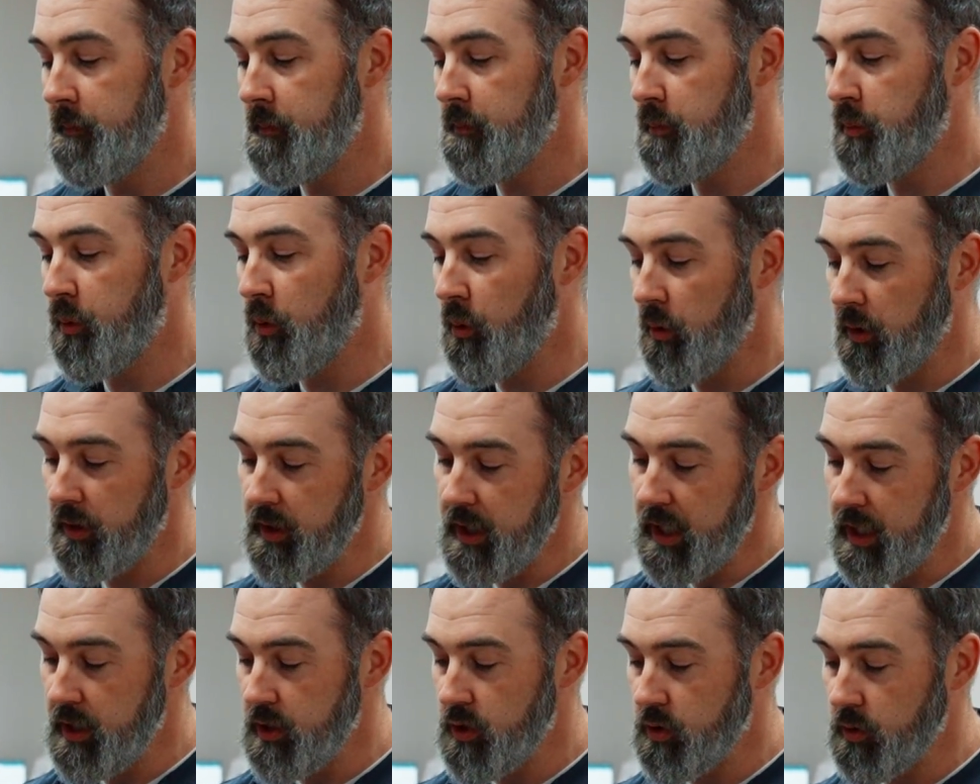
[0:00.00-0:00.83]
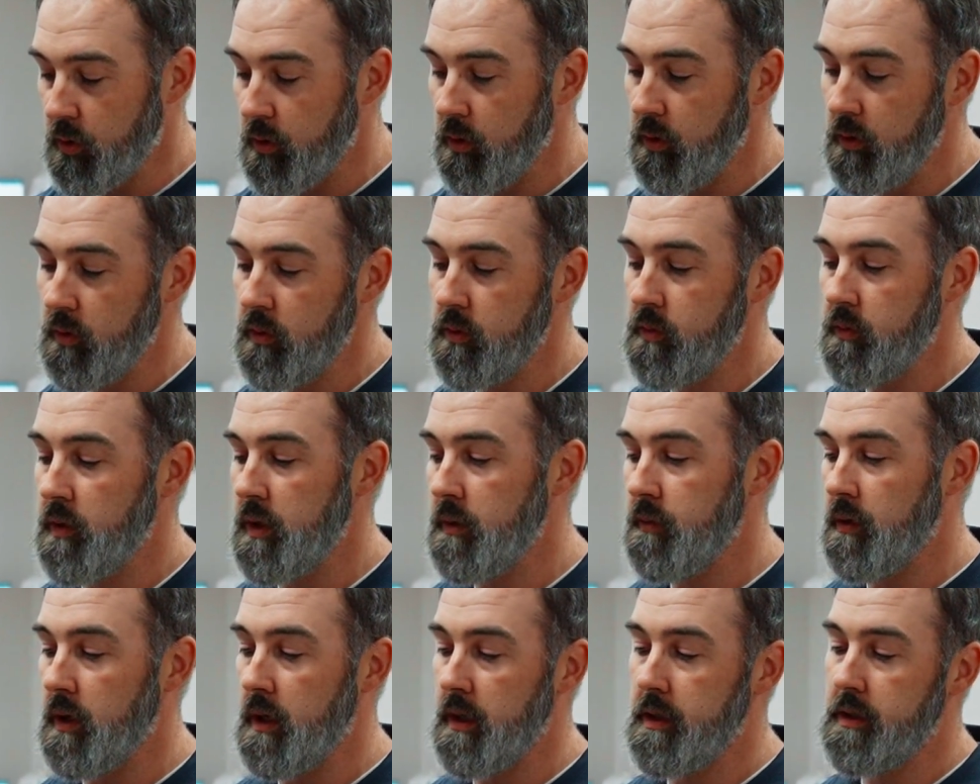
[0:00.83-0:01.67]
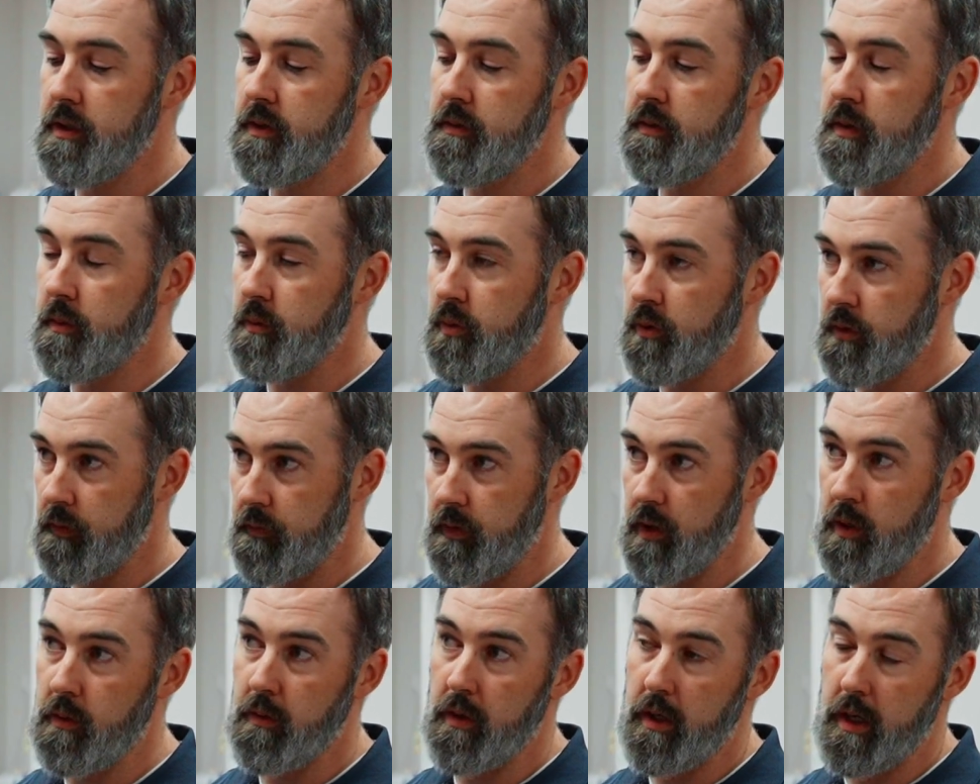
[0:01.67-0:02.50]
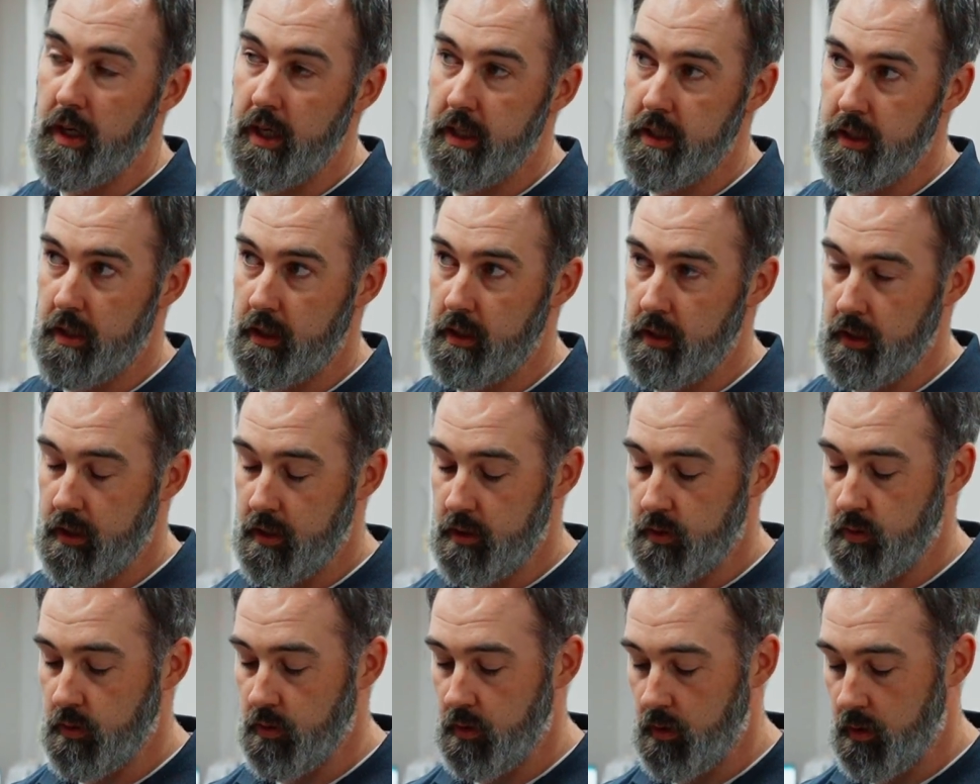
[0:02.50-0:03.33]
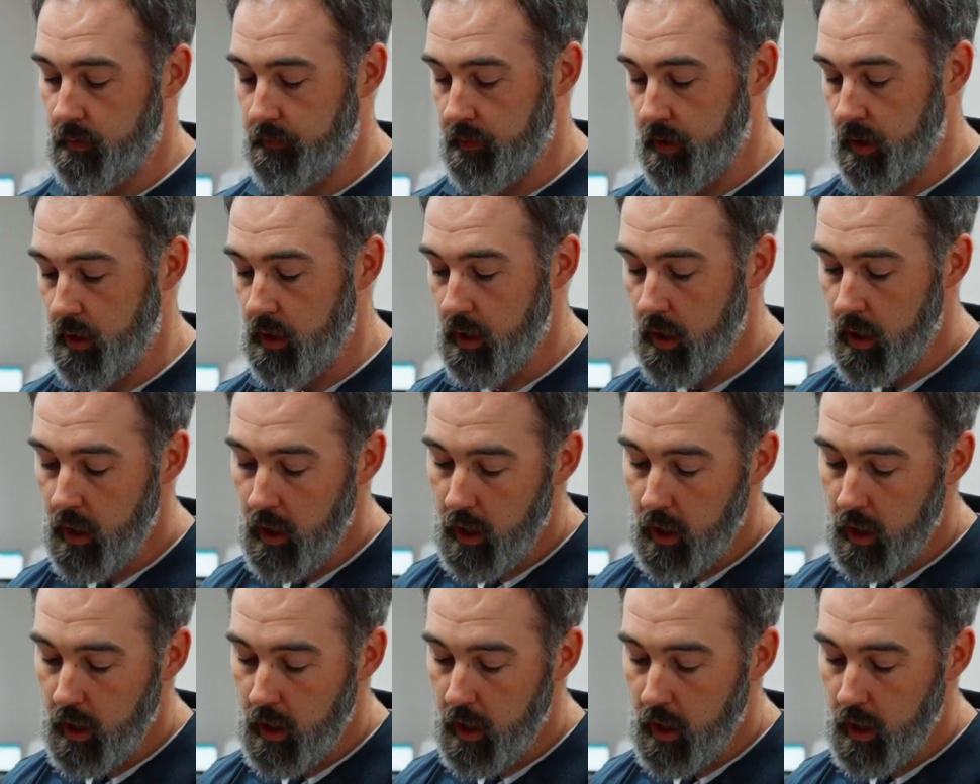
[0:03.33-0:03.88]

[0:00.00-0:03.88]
poorly controlled, we want to improve the coordination and control of it.